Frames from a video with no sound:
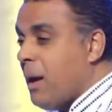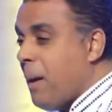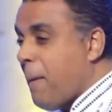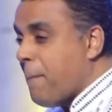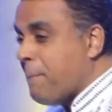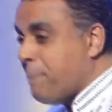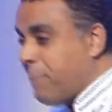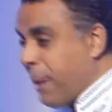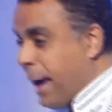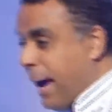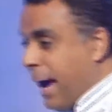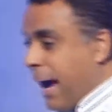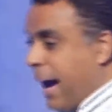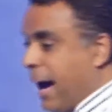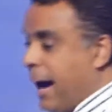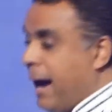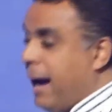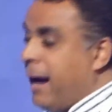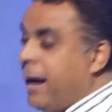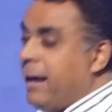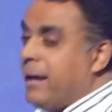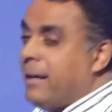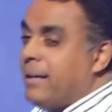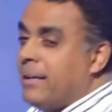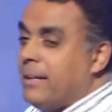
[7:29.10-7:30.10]

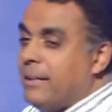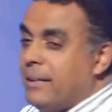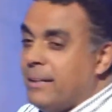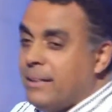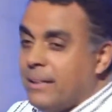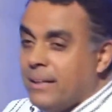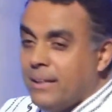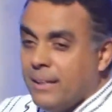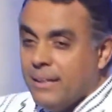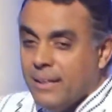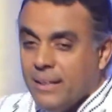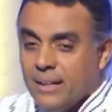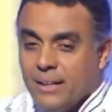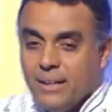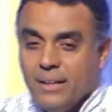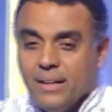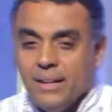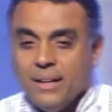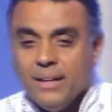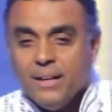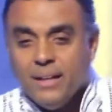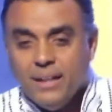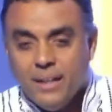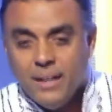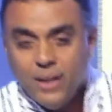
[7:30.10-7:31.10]
pear,
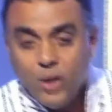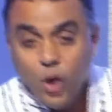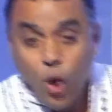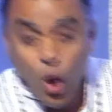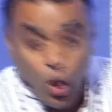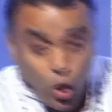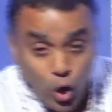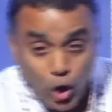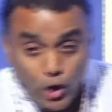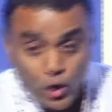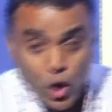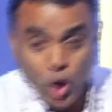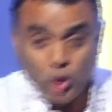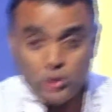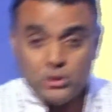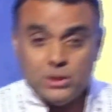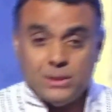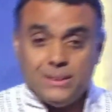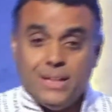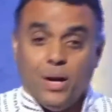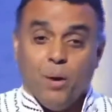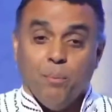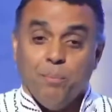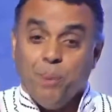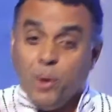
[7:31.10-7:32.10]
coconuts. There
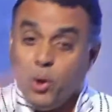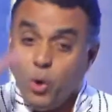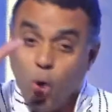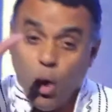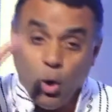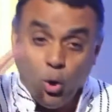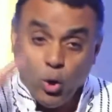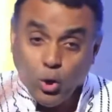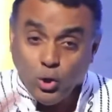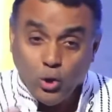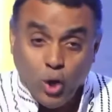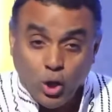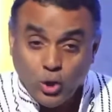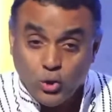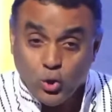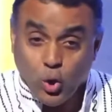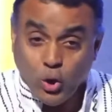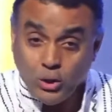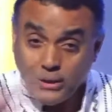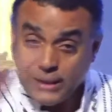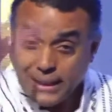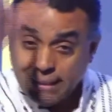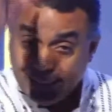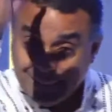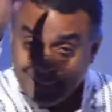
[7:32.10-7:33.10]
will be coconuts on
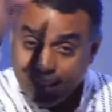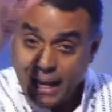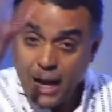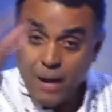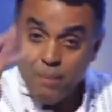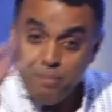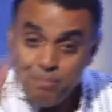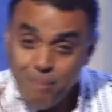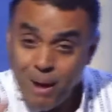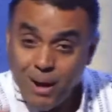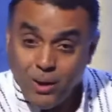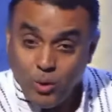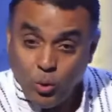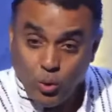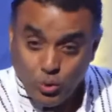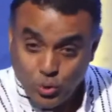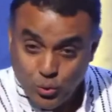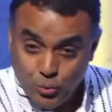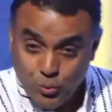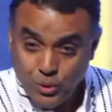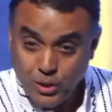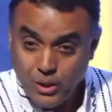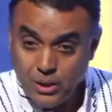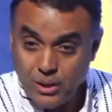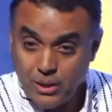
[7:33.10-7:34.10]
the same mango tree.